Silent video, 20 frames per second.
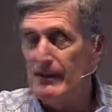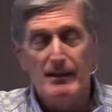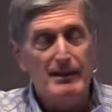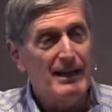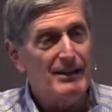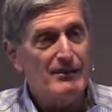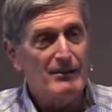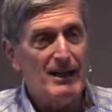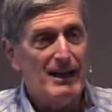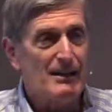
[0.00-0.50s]

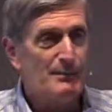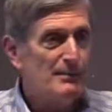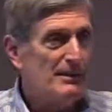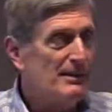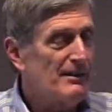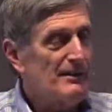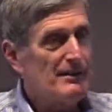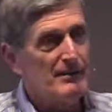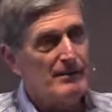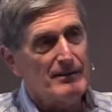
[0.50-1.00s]
That's got to
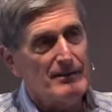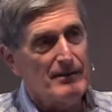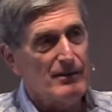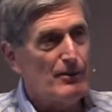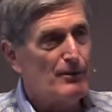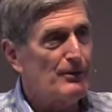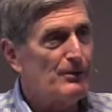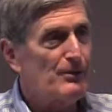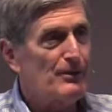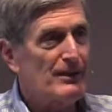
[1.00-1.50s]
be,
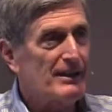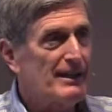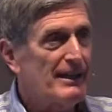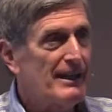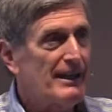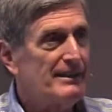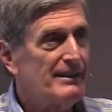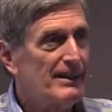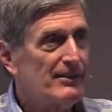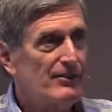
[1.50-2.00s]
when you're a
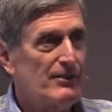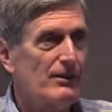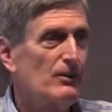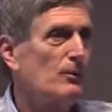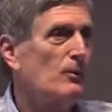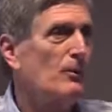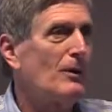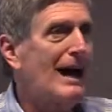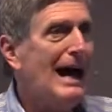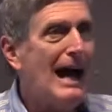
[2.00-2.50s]
kid, that's like,
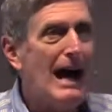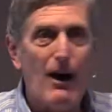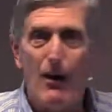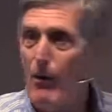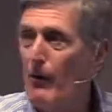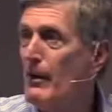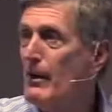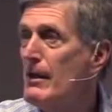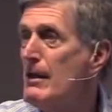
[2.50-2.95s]
wow.